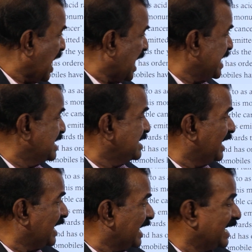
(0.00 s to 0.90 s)

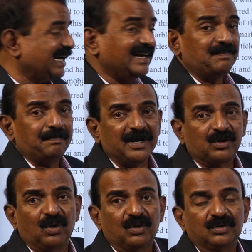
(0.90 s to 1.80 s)
unleaded
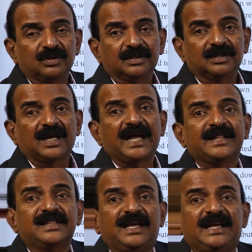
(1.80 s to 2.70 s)
petrol,
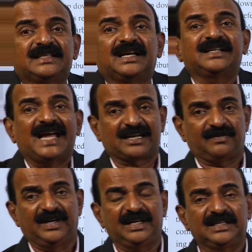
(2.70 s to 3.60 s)
and these are the
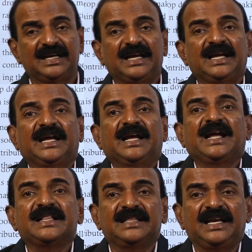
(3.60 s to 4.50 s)
activities,
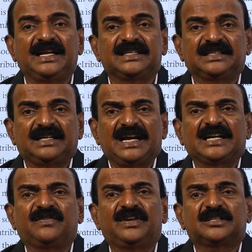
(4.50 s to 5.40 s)
and these
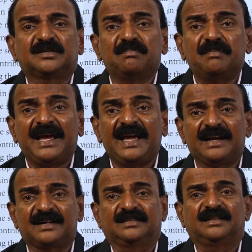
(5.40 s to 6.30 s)
activities
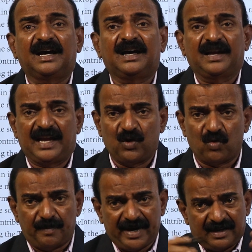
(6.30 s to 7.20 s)
make the
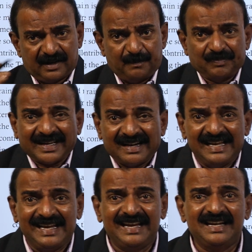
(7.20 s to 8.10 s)
environment
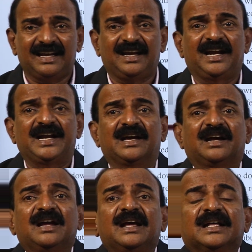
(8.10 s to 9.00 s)
clean,
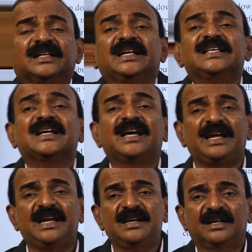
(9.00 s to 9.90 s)
and that is
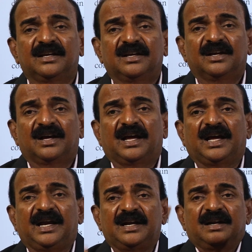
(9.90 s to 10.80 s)
green,
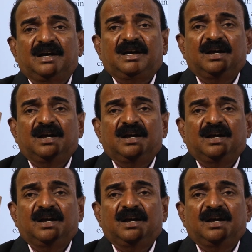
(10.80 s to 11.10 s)
and